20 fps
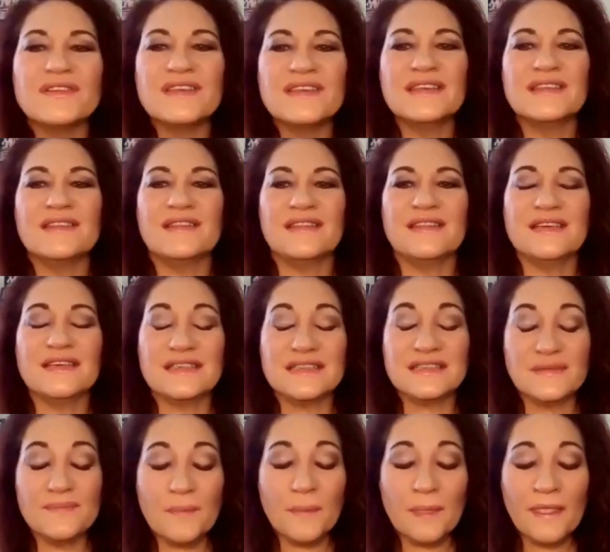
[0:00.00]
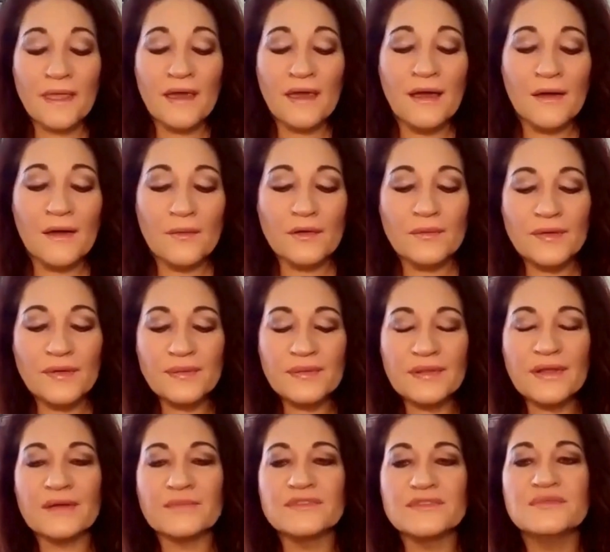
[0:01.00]
see, the thing is, when people
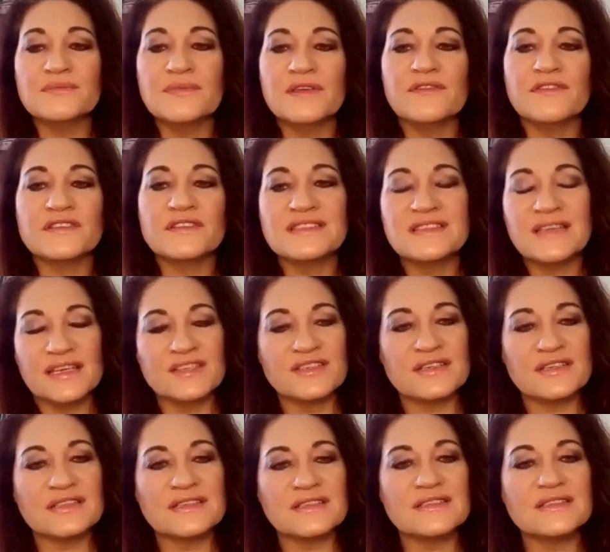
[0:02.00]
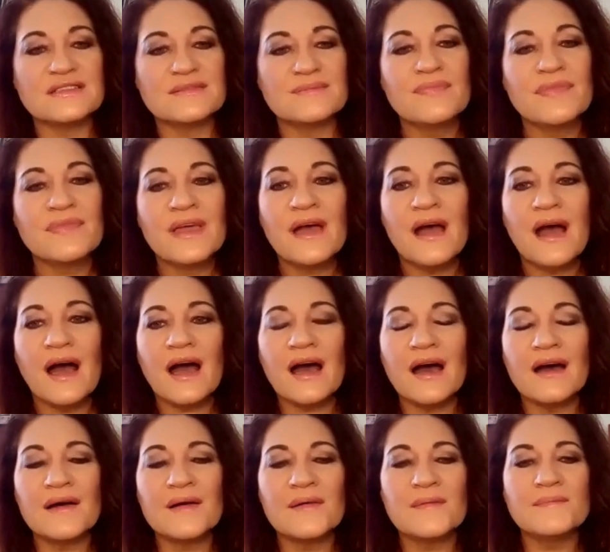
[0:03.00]
come to me for sessions,
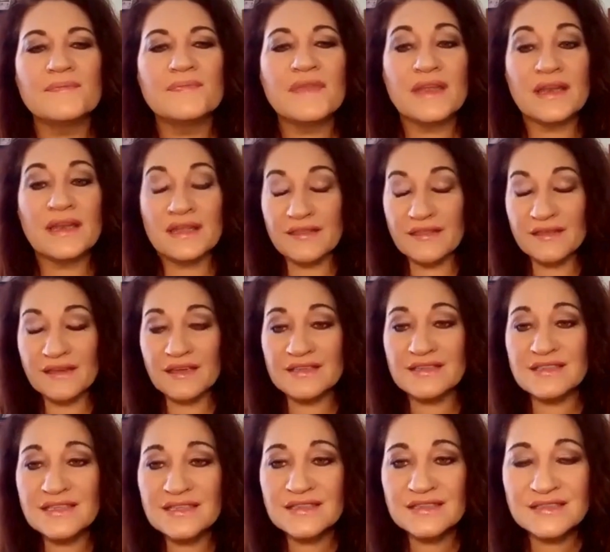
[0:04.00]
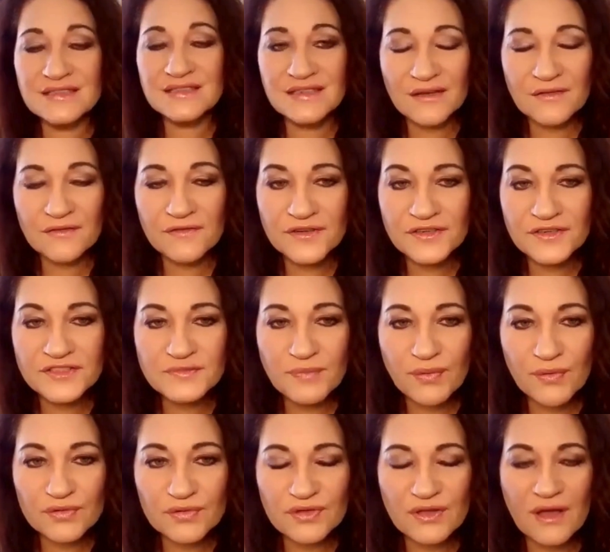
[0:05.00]
and I think I said this in our first
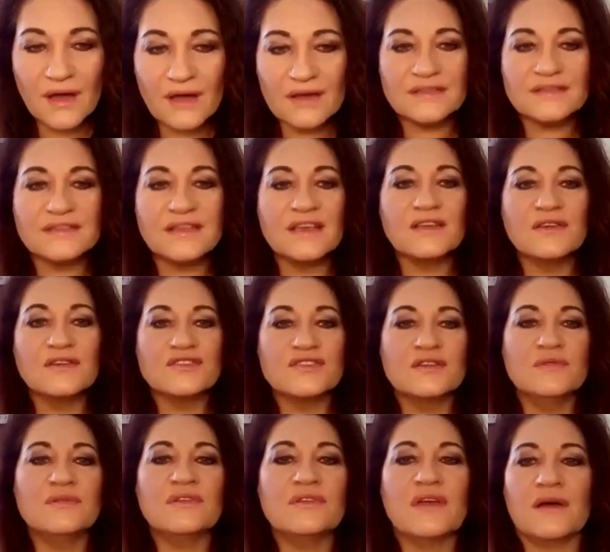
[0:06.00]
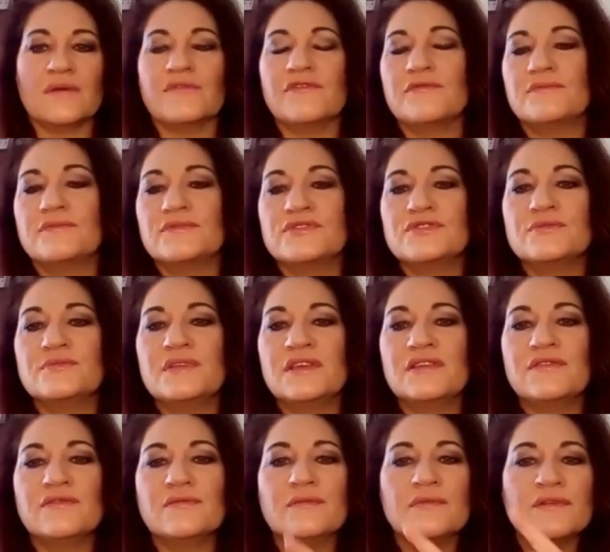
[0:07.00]
podcast, they usually would come to
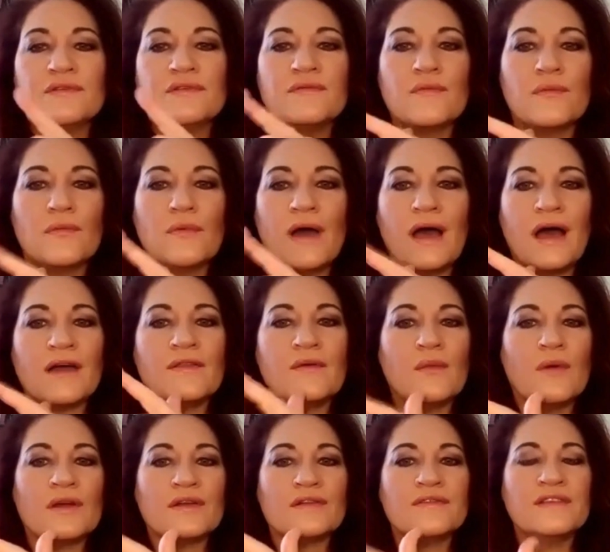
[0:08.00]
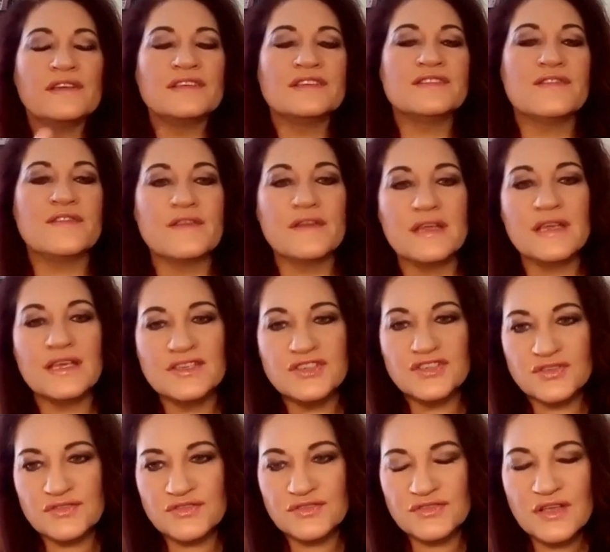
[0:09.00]
me with either one of these three
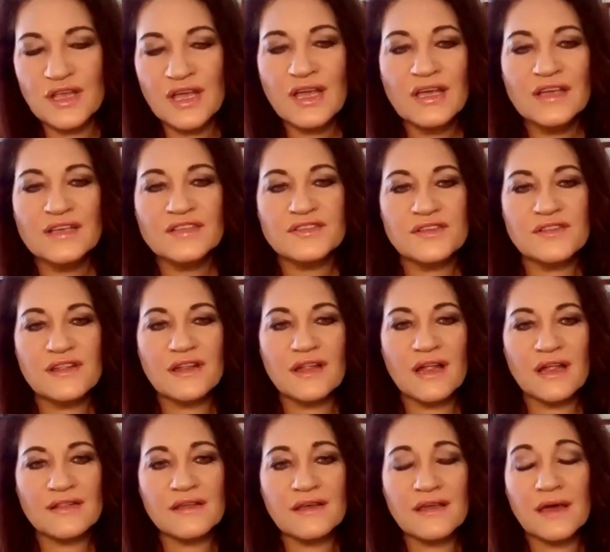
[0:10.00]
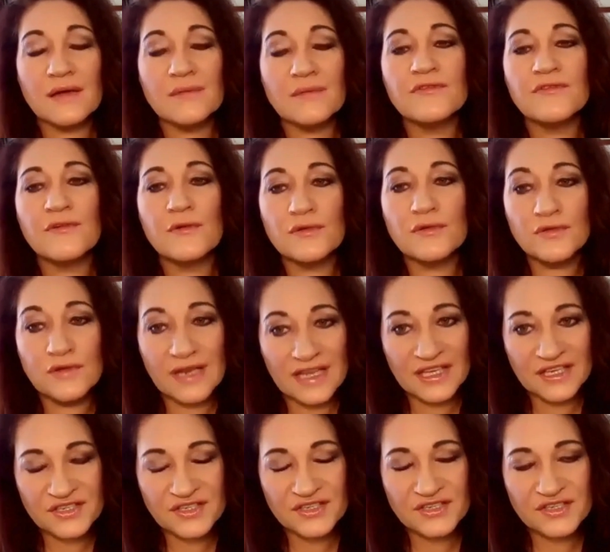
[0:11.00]
issues. So they'll either come for
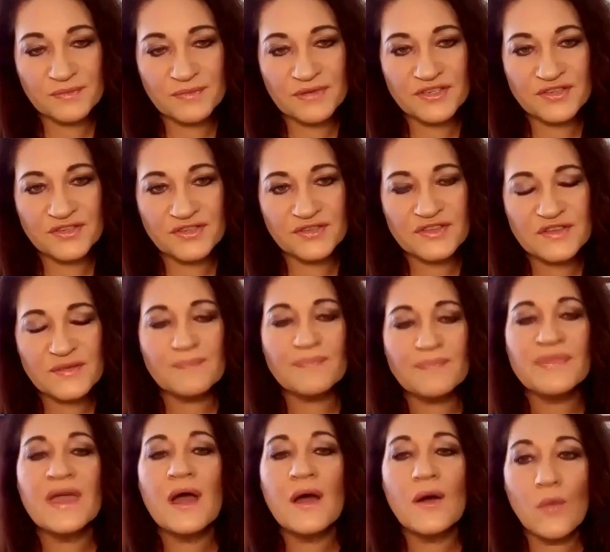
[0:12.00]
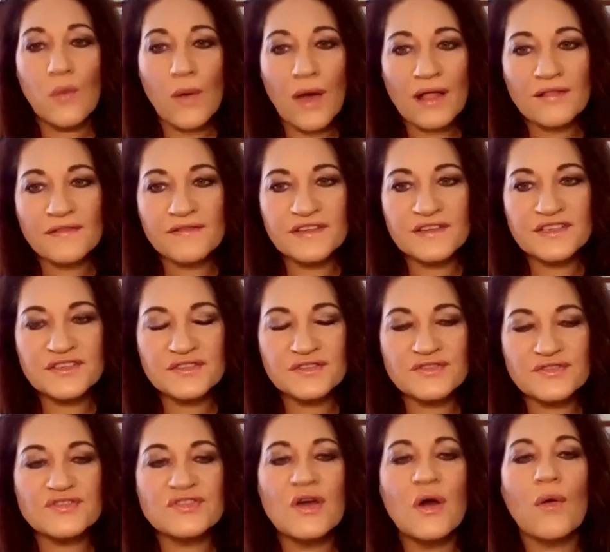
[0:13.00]
relationship issues, wealth
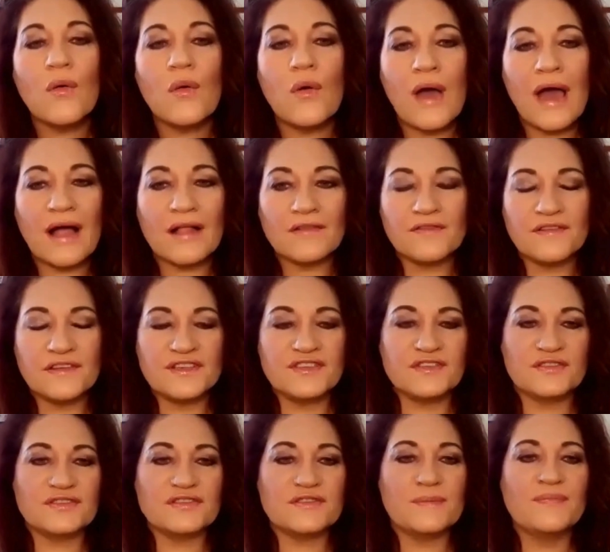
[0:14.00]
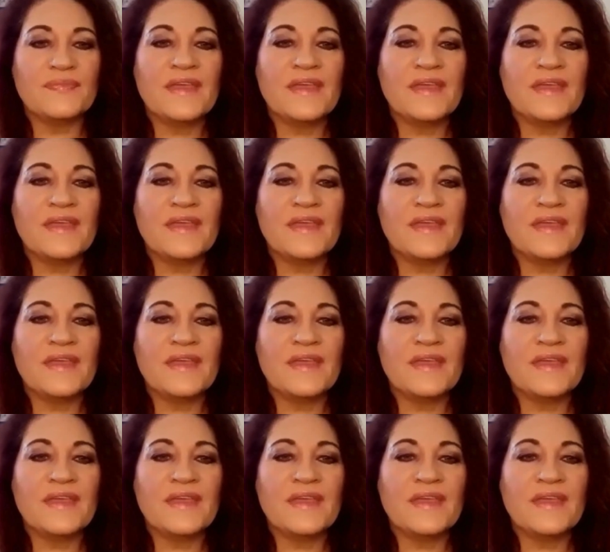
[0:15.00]
issues, or health issues.